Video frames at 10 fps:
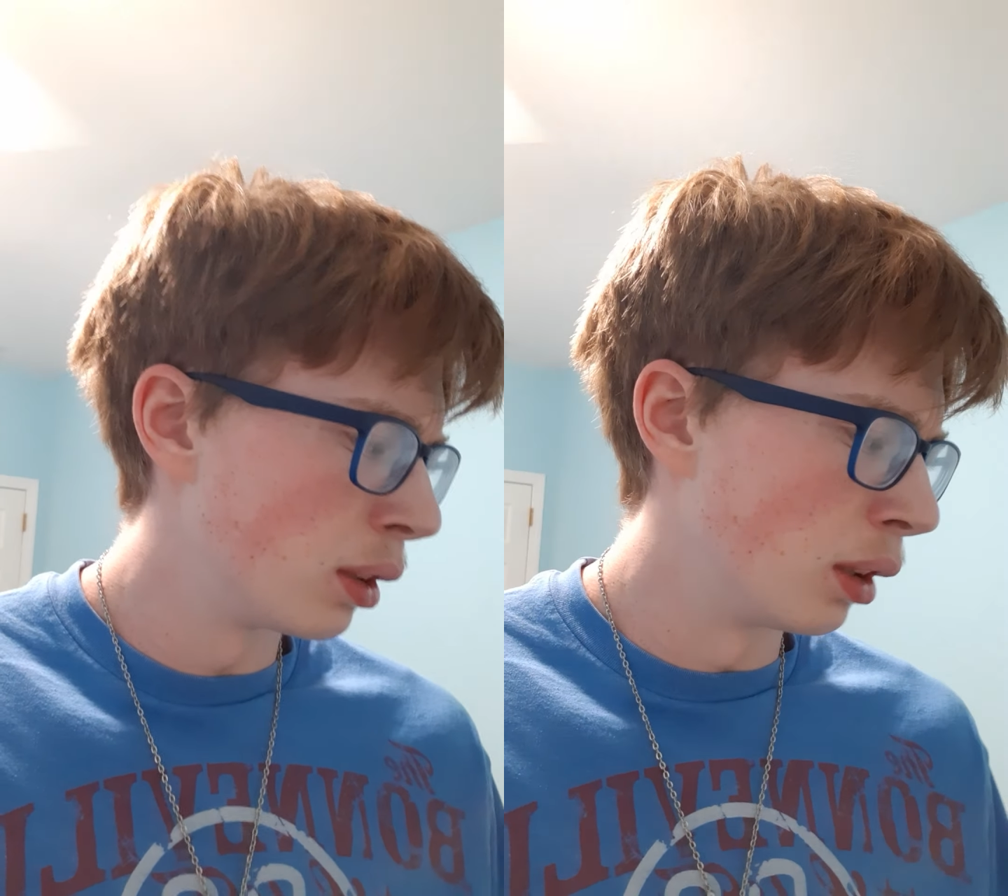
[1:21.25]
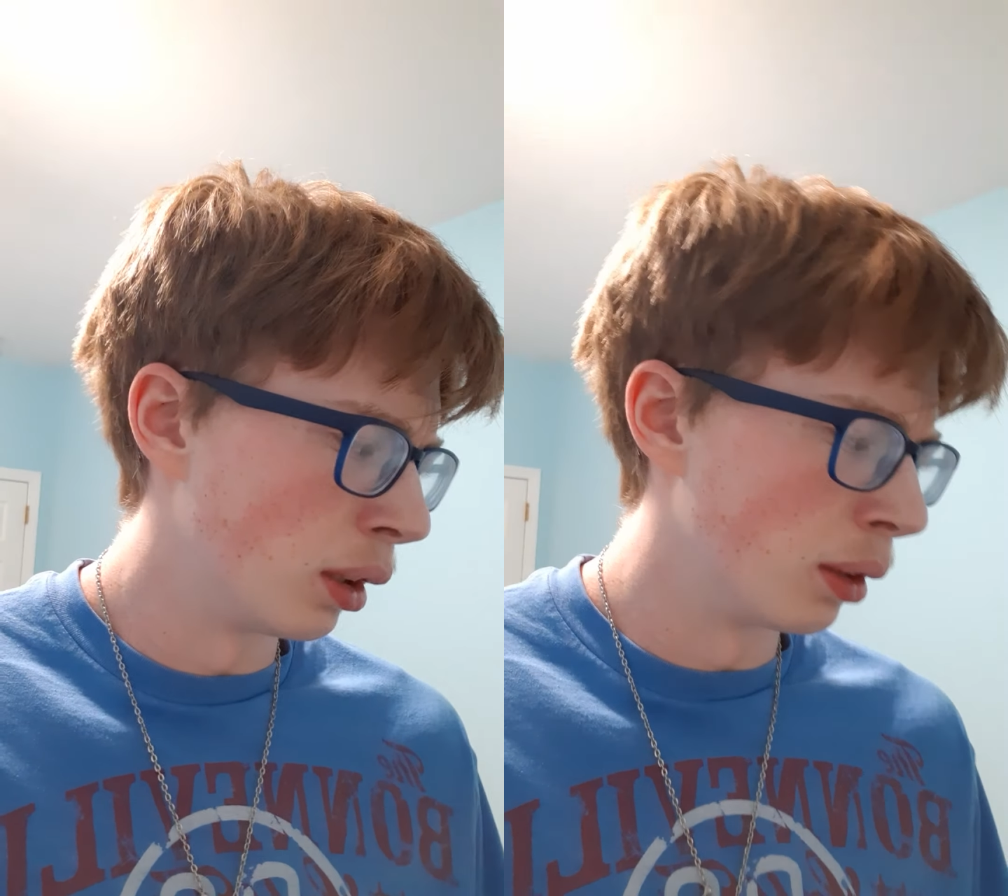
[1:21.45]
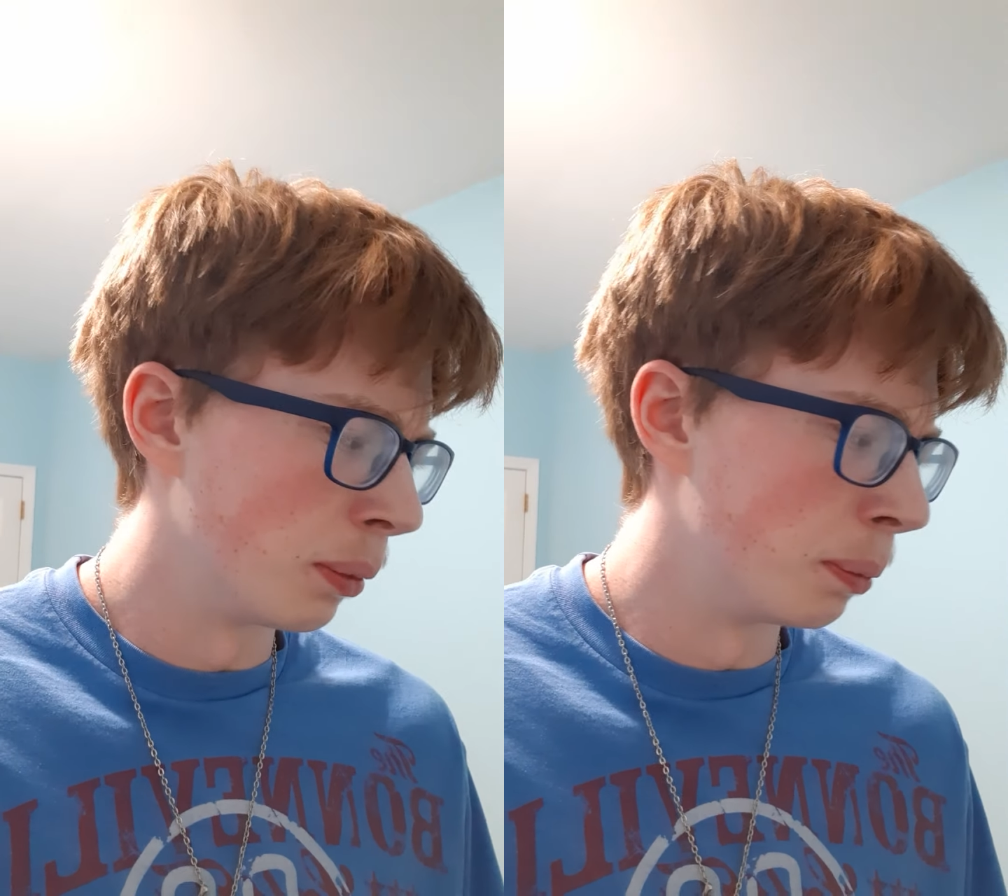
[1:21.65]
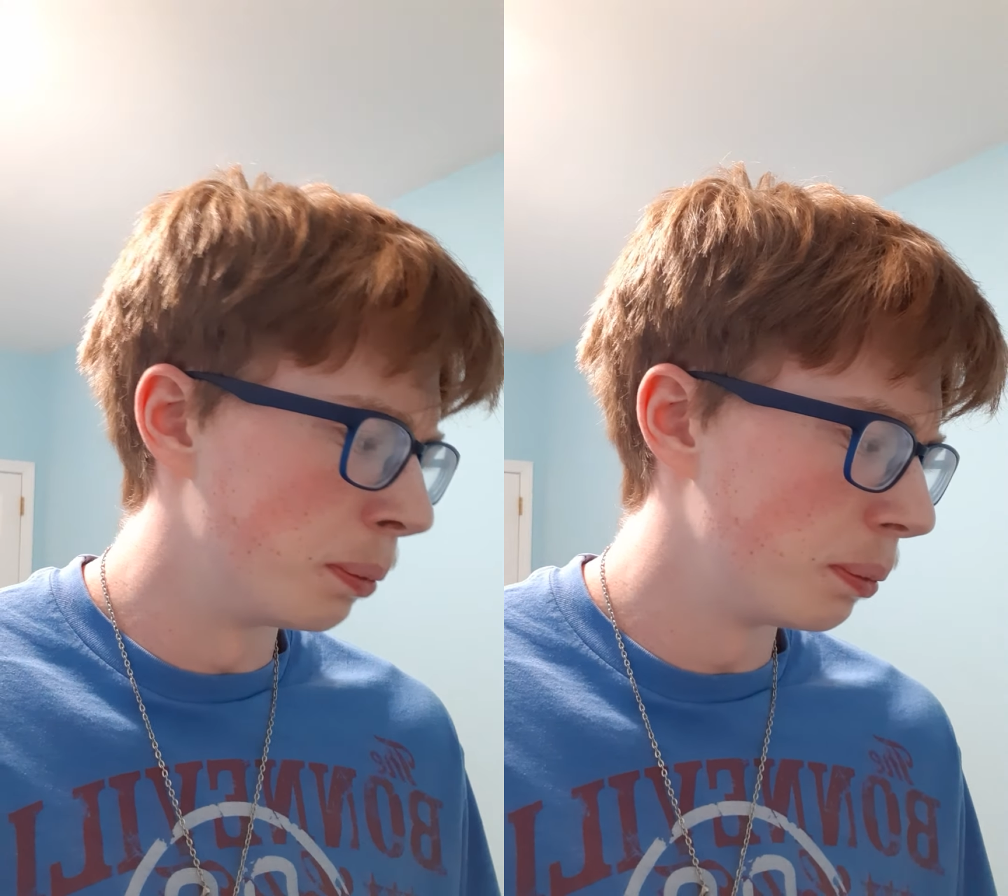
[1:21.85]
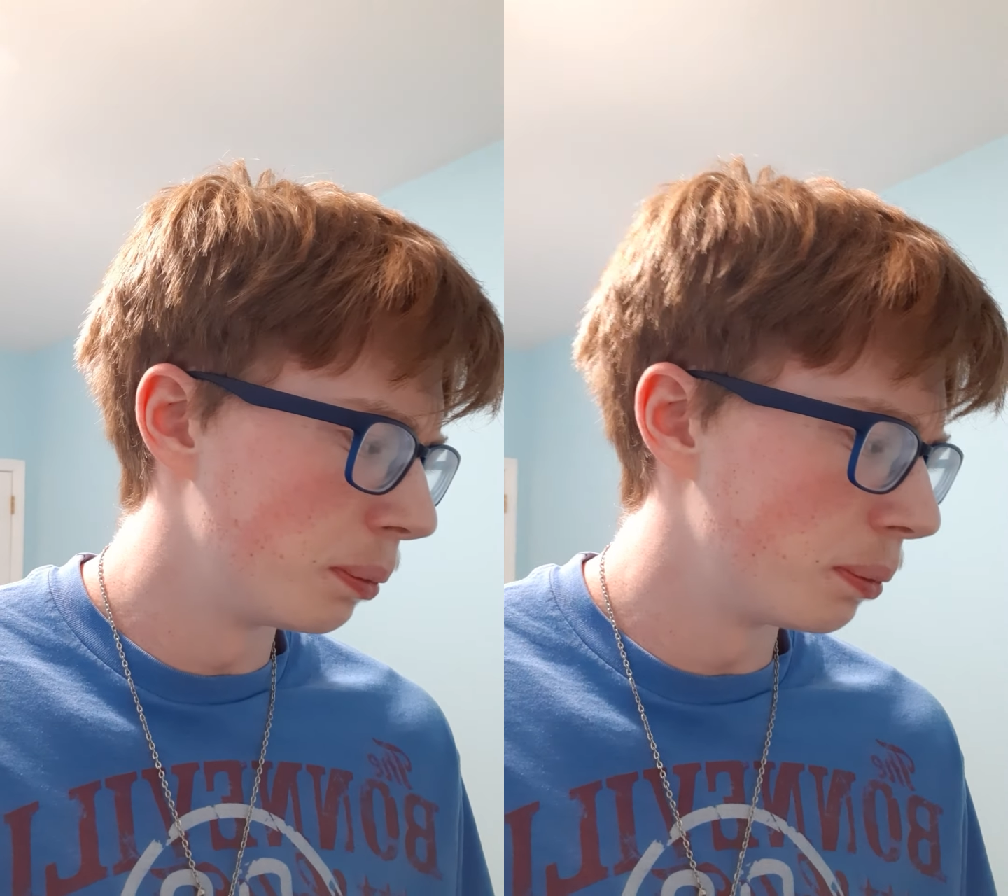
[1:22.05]

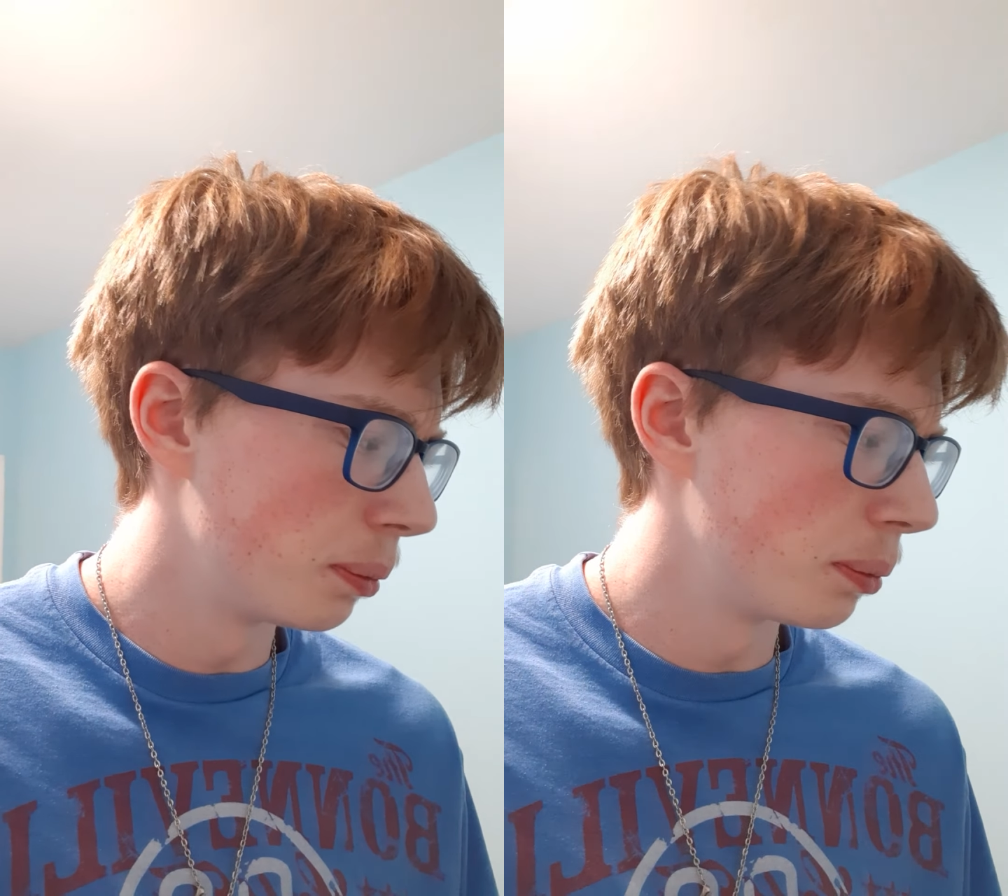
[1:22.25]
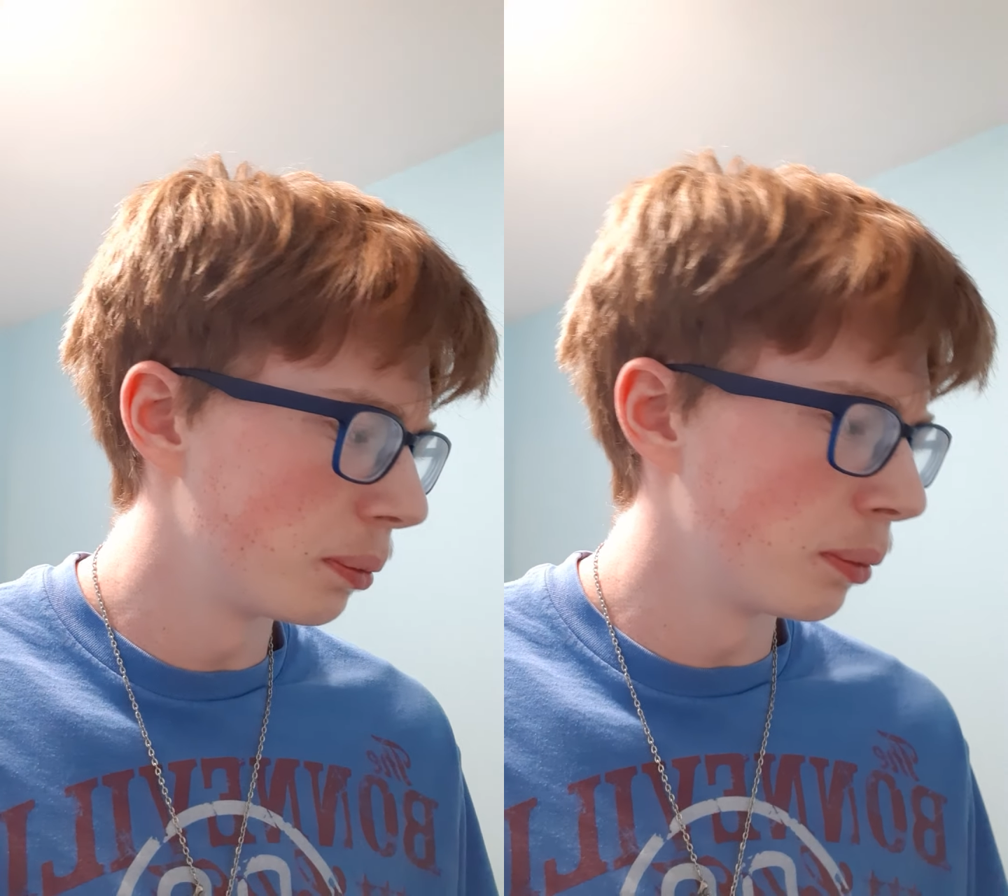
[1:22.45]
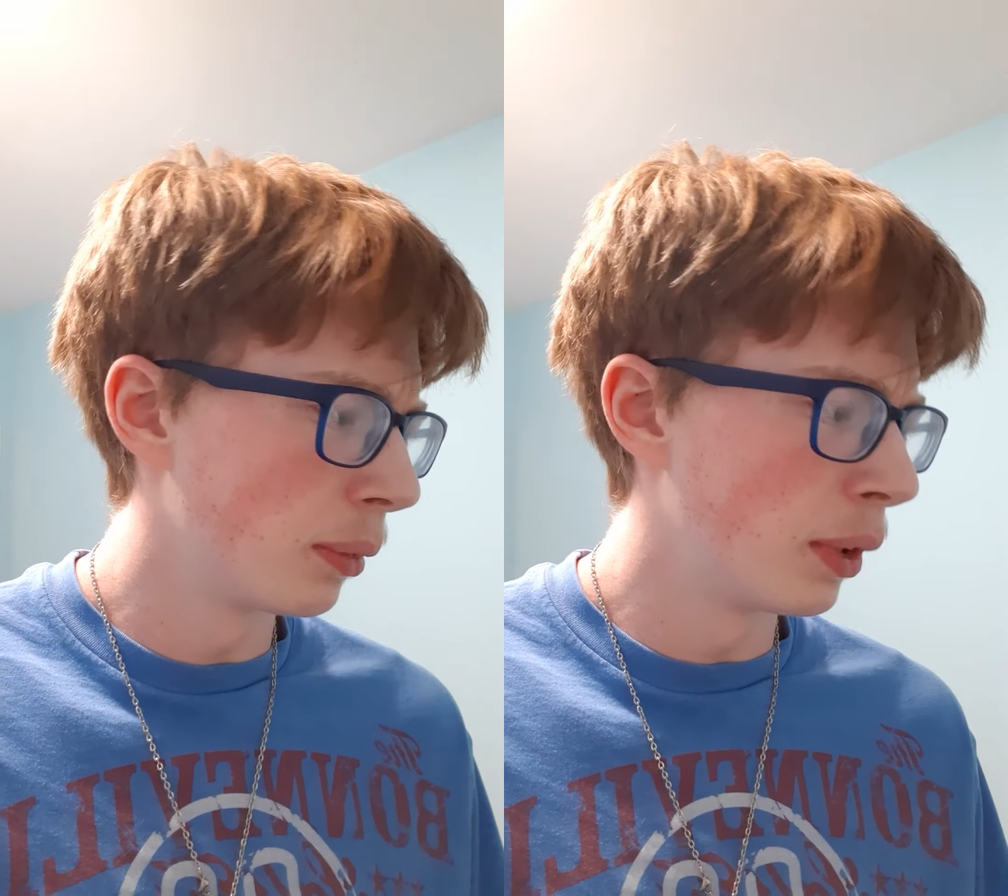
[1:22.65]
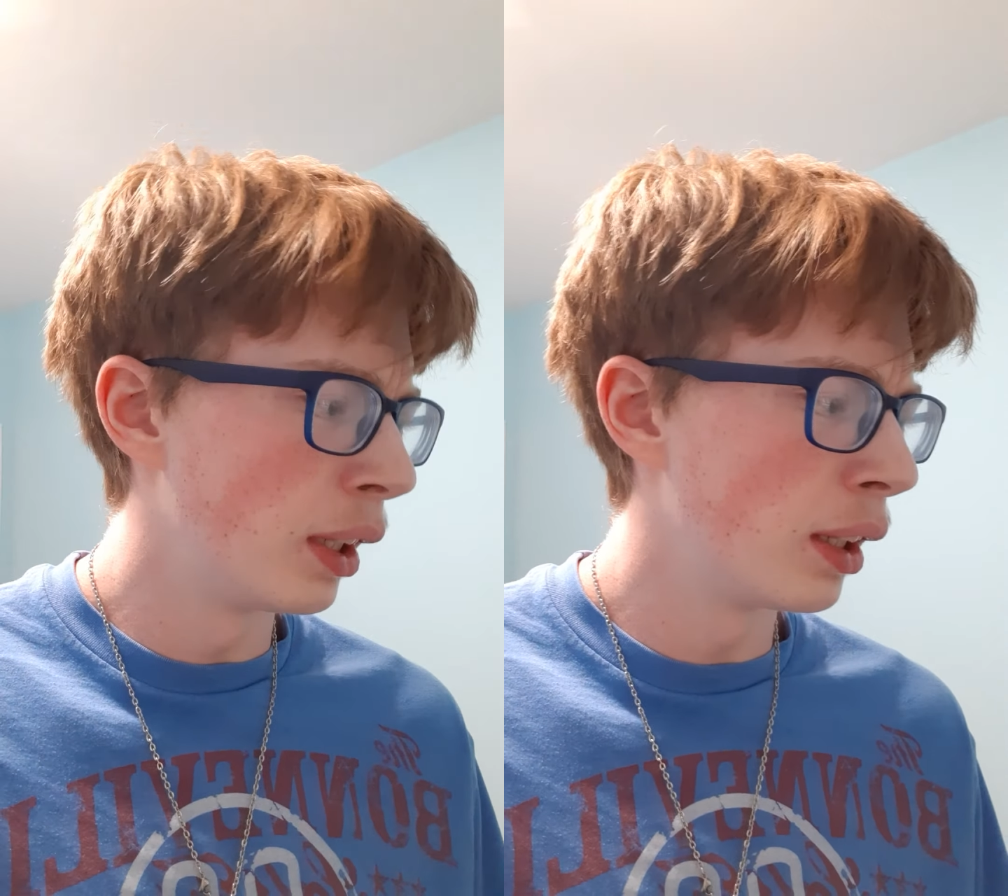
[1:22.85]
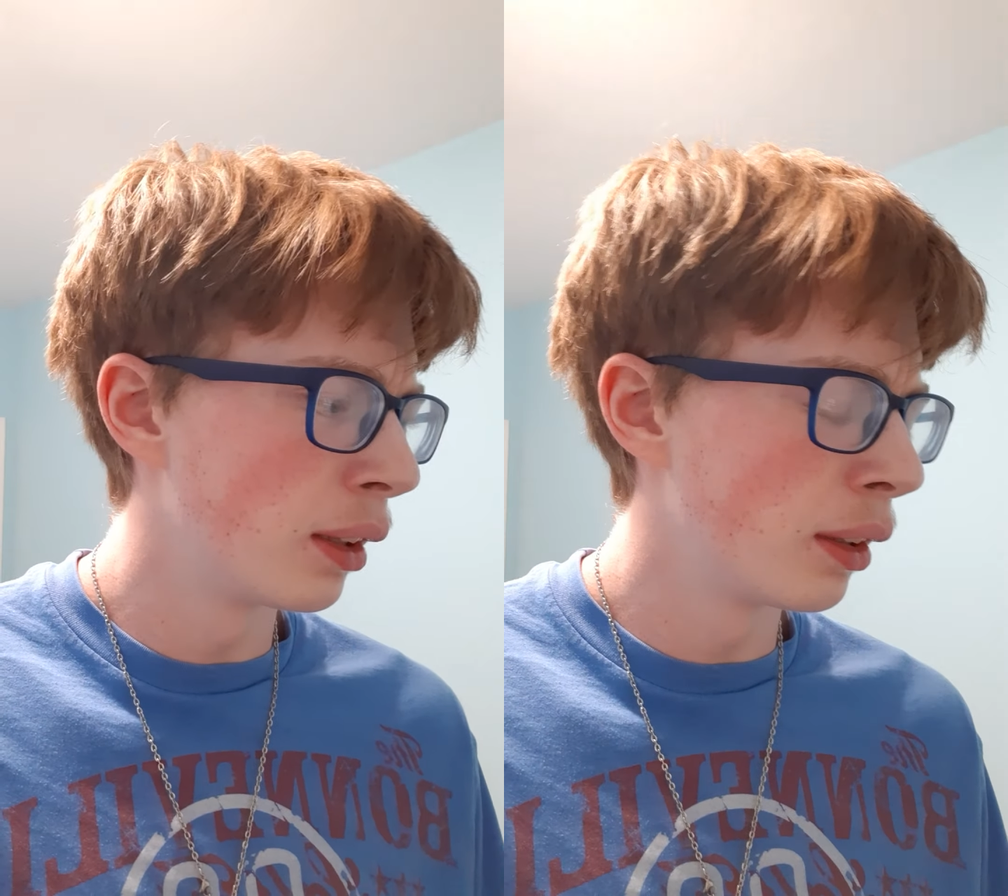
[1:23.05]
Um,
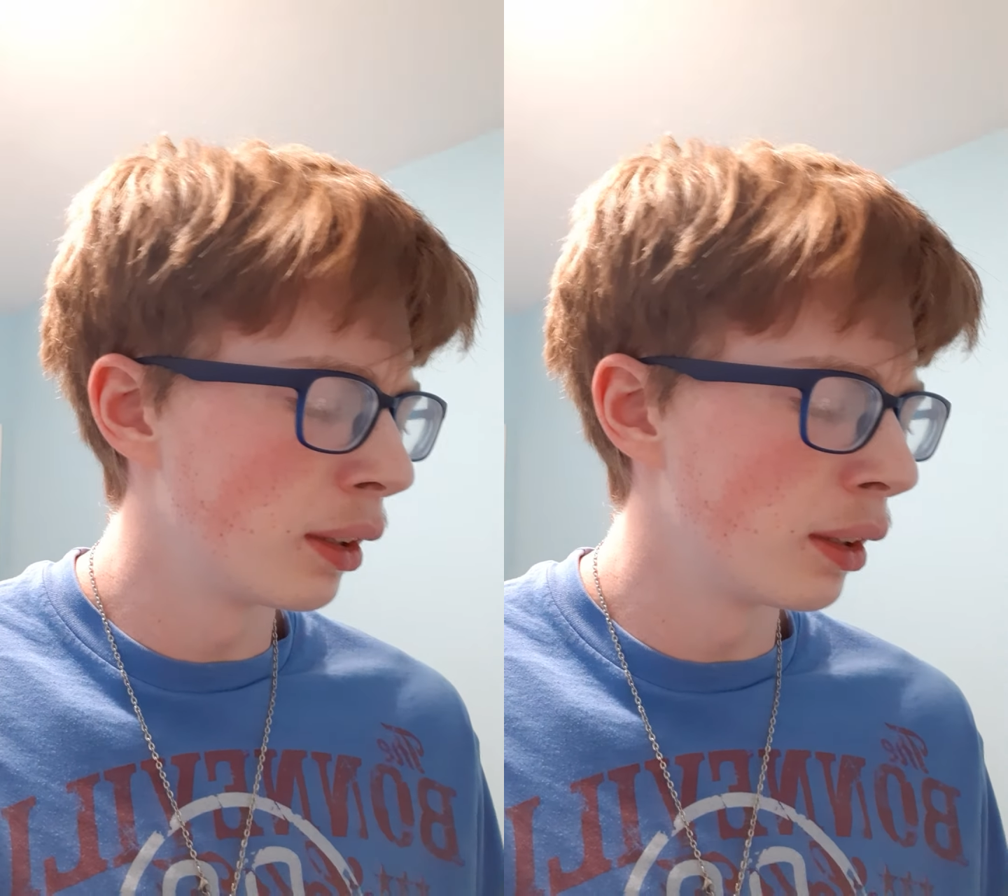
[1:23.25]
then